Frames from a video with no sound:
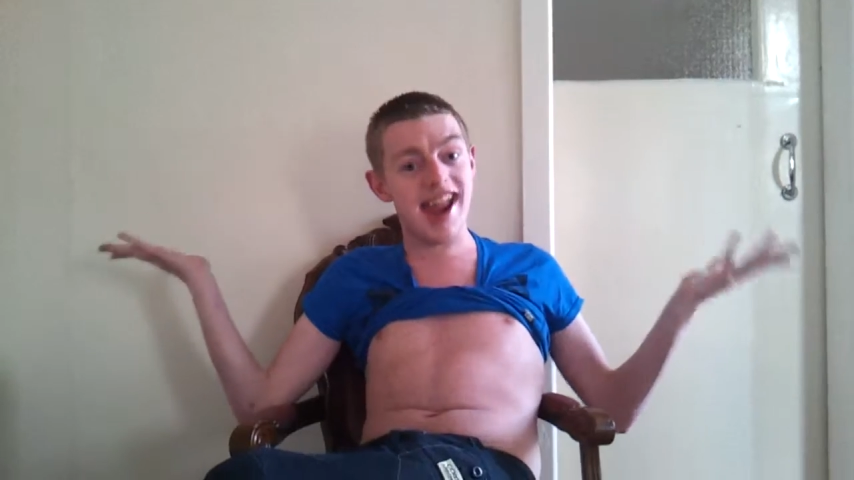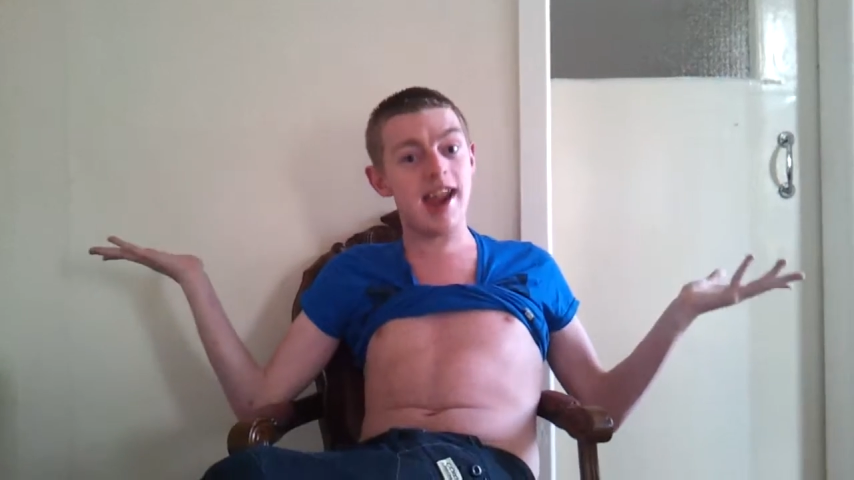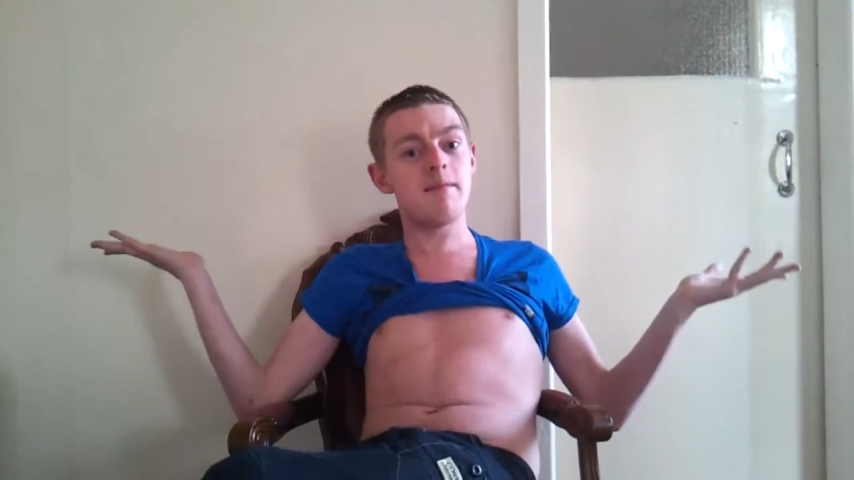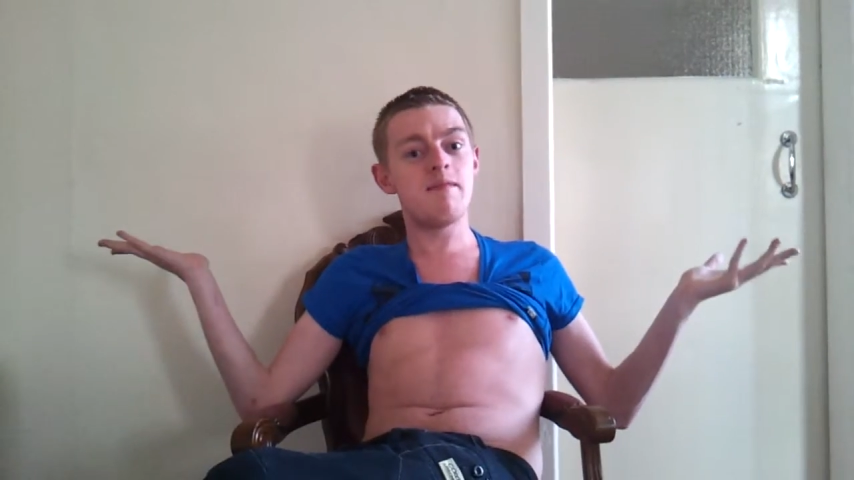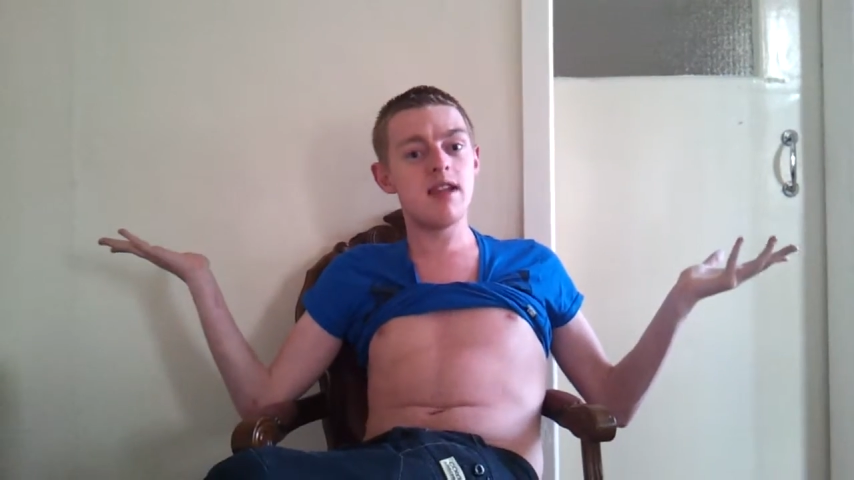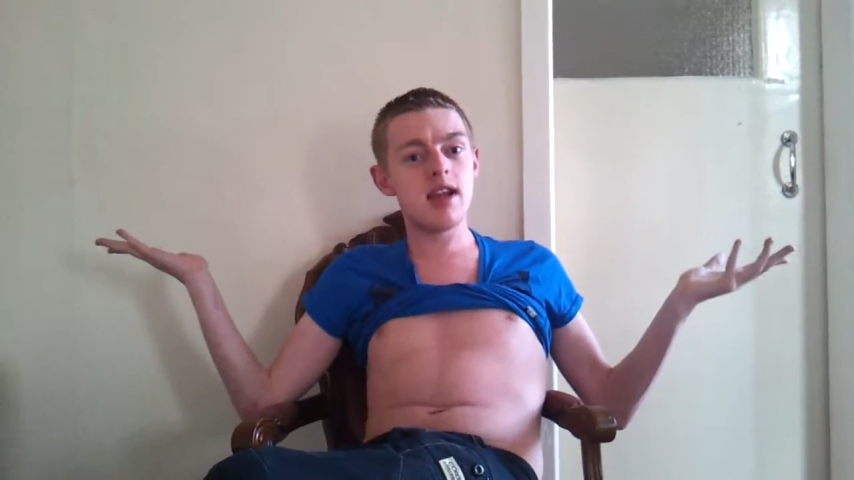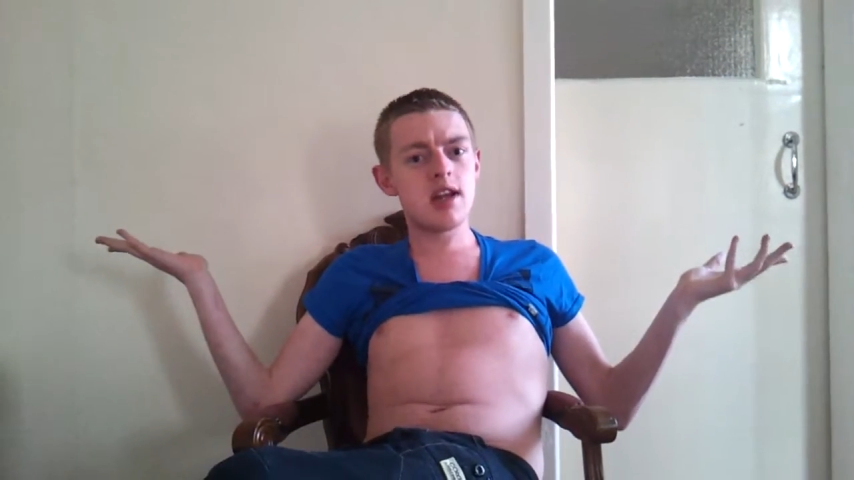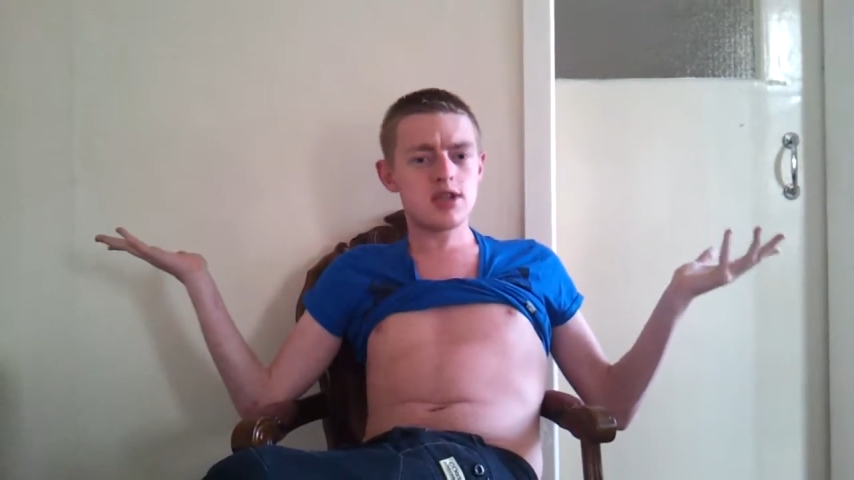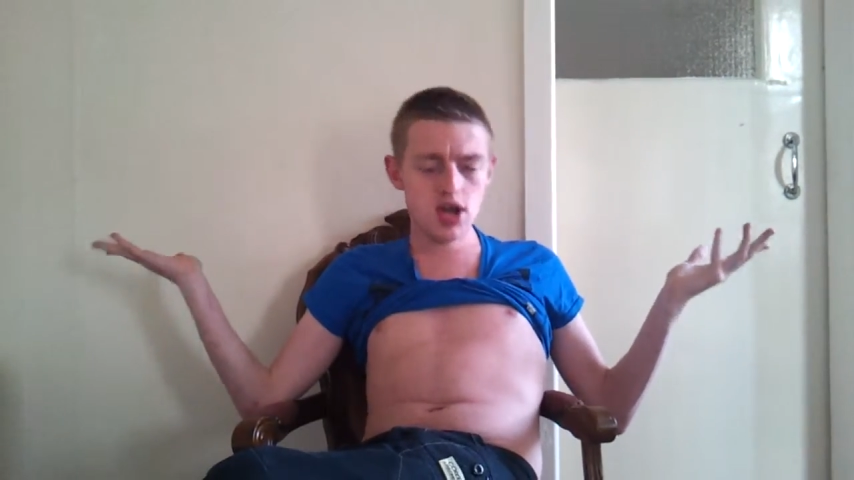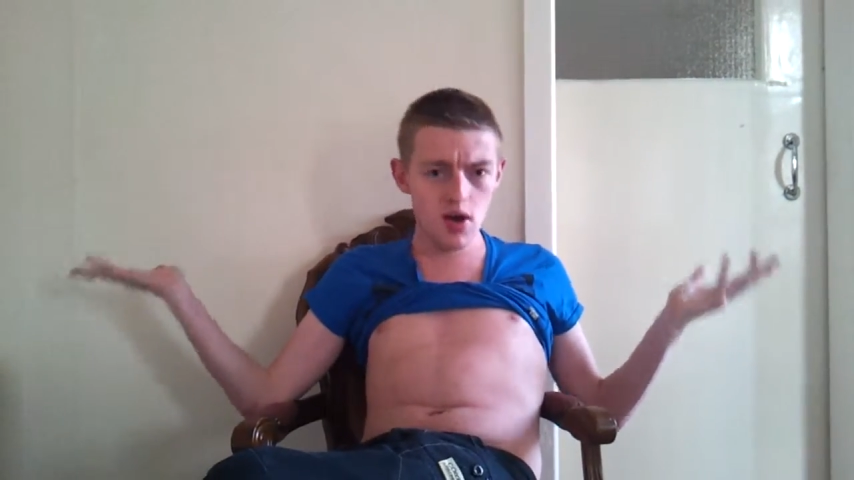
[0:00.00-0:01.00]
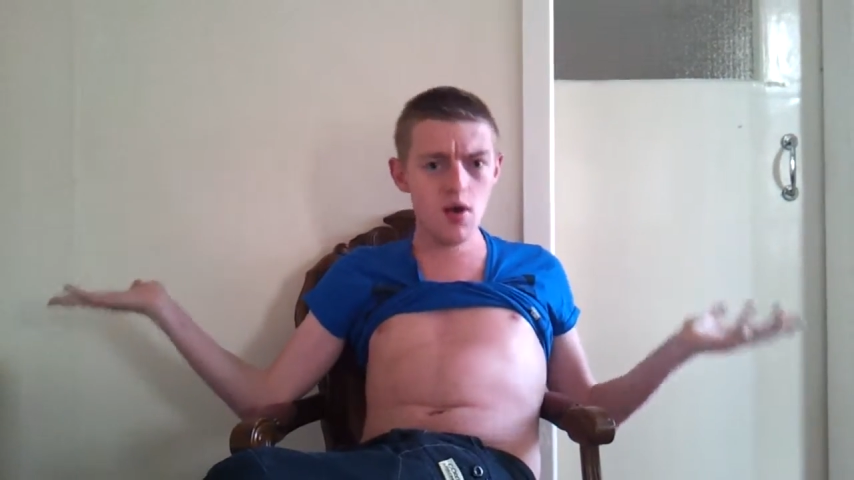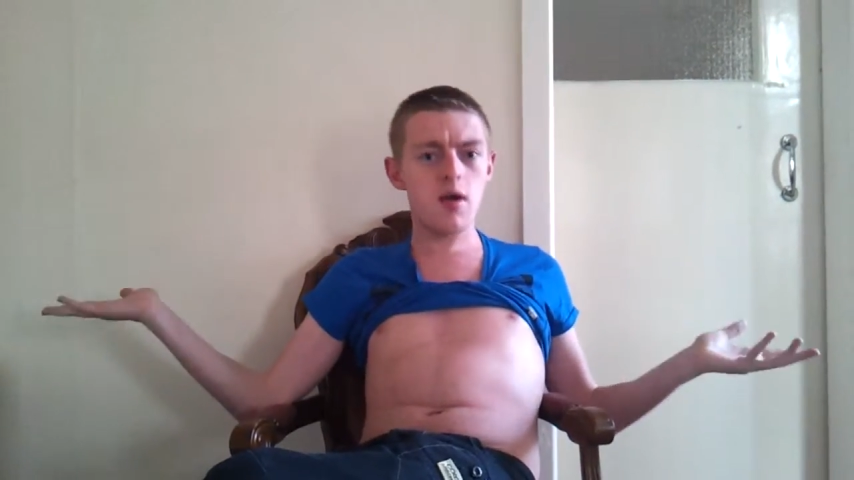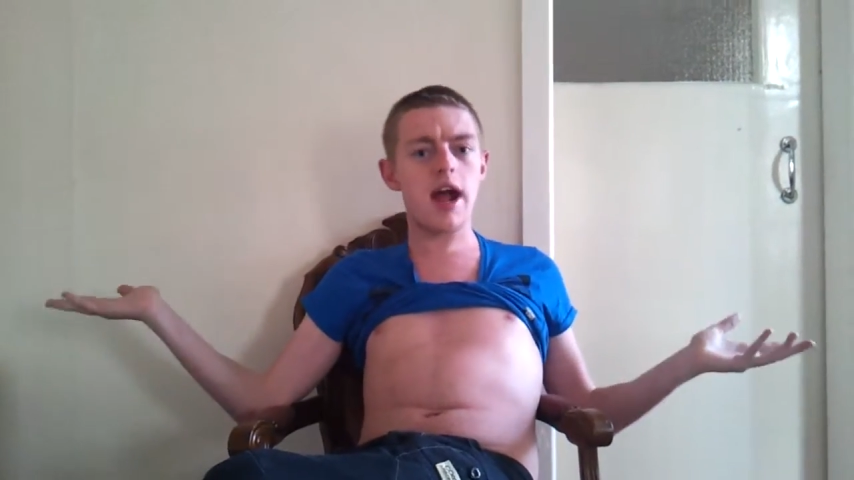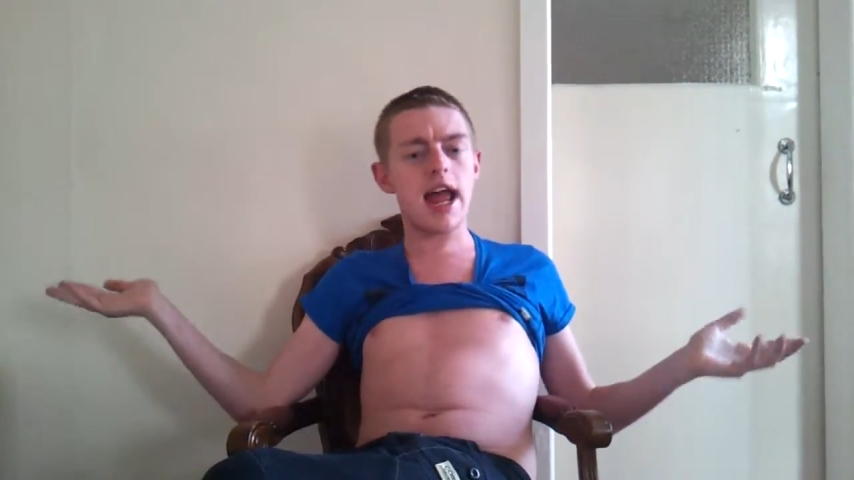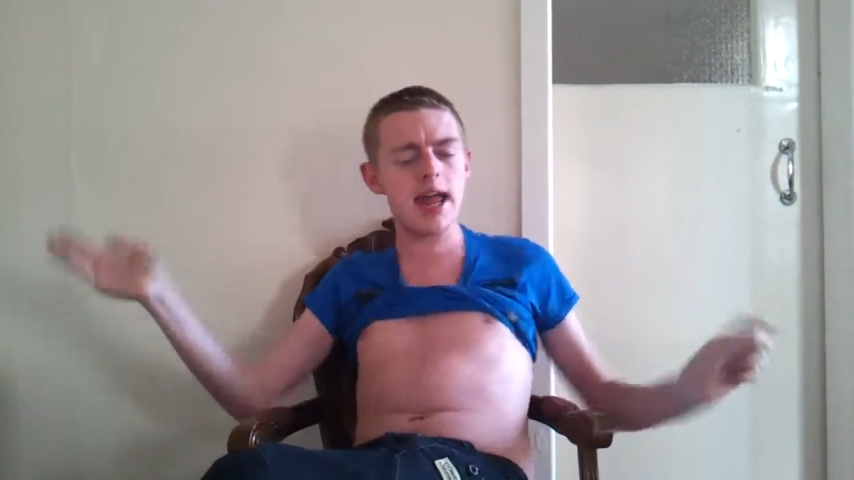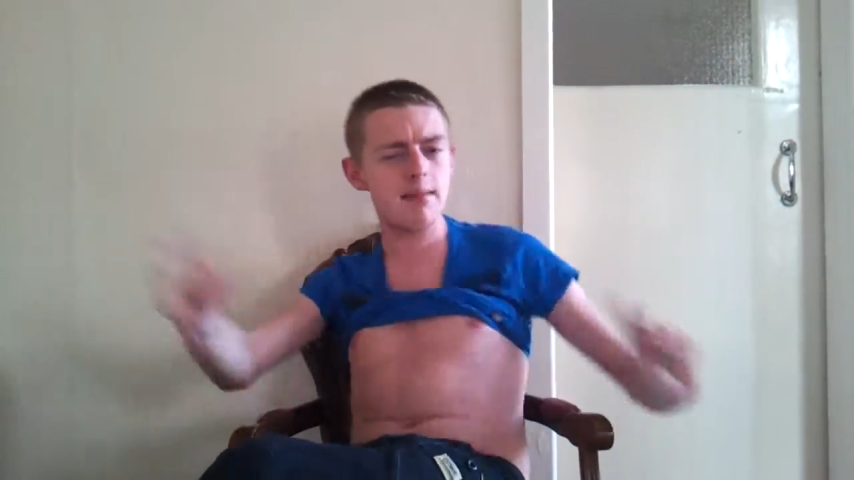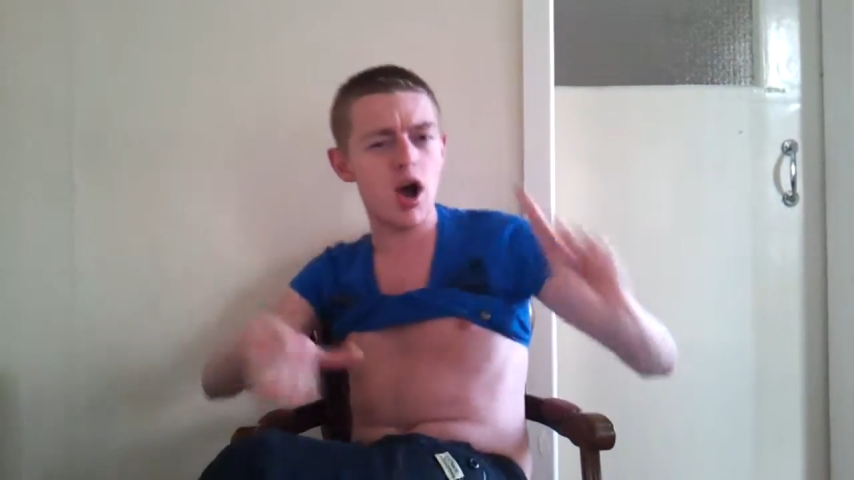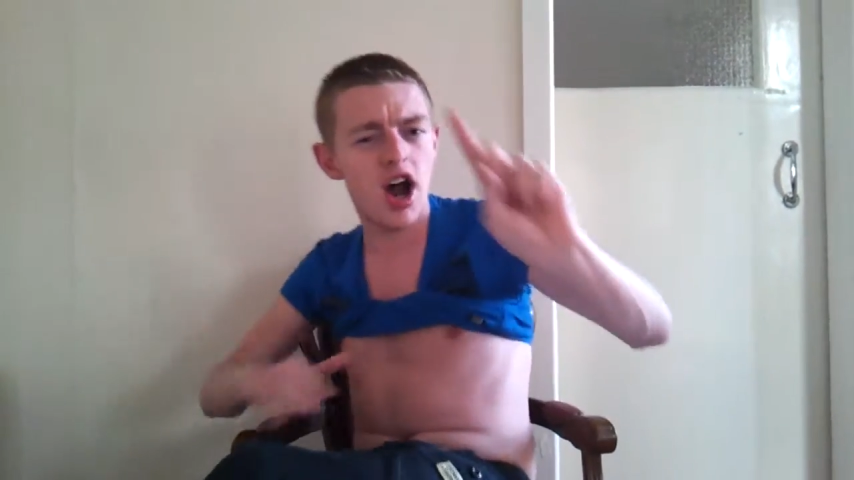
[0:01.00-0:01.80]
am? Do you know who I am?